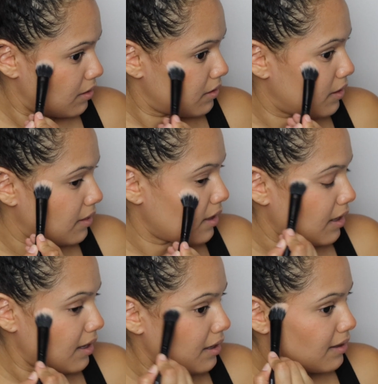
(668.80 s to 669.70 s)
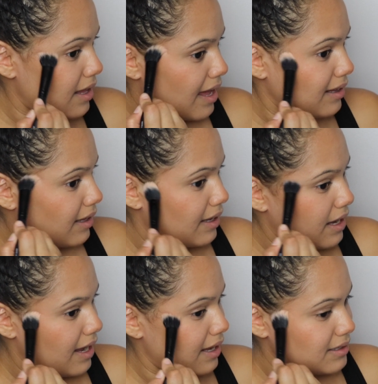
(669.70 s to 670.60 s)
The thing that like
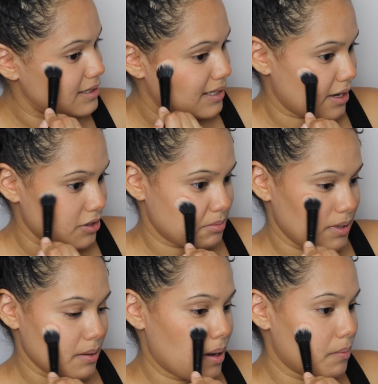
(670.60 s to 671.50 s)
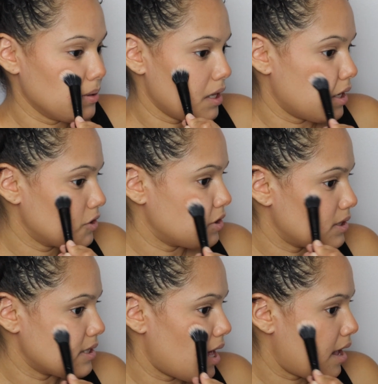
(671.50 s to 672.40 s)
kind of scares me about blush
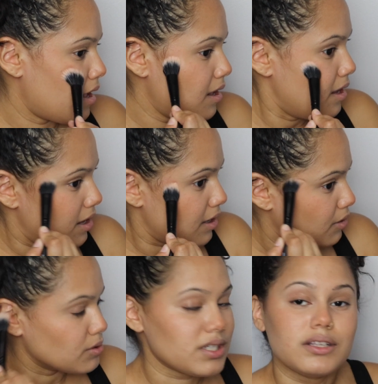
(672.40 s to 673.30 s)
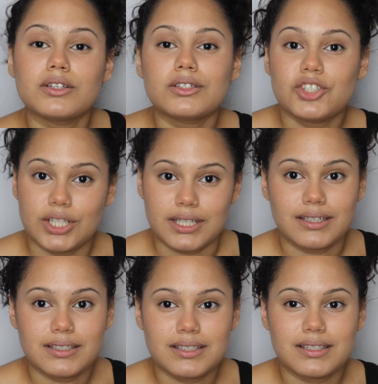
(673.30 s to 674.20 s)
is that it goes on your
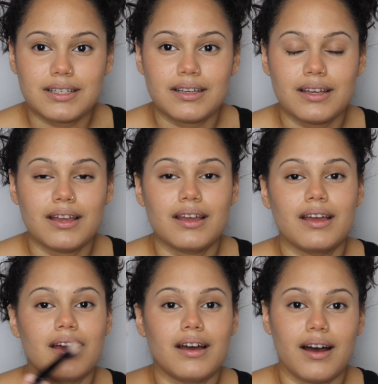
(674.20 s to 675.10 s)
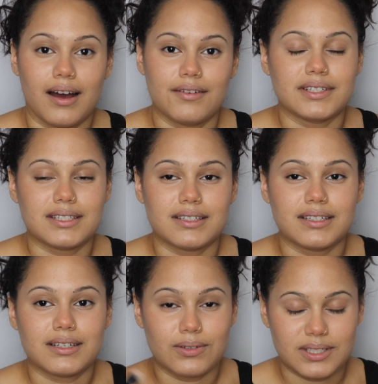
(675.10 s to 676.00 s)
cheeks. Obviously,
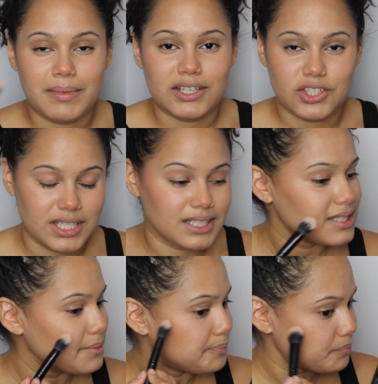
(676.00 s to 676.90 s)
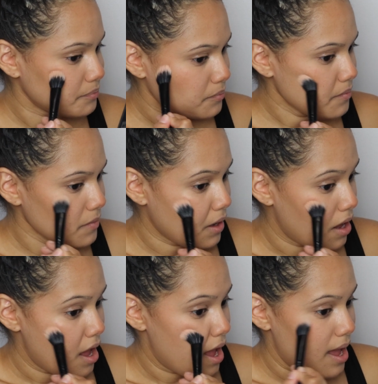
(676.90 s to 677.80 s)
it goes on my cheeks.
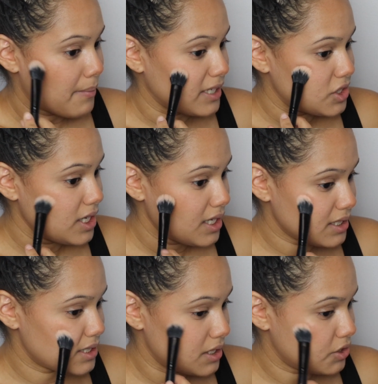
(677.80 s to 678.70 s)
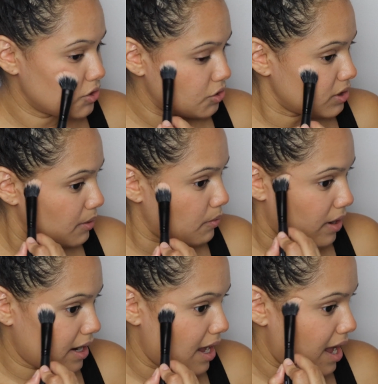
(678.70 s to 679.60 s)
And my cheeks is usually
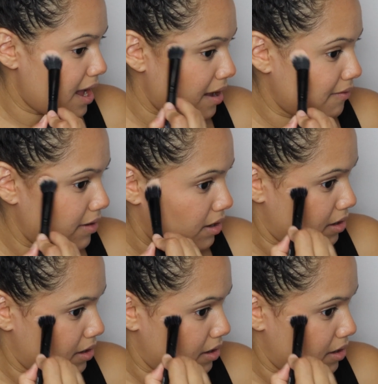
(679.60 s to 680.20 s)
where I have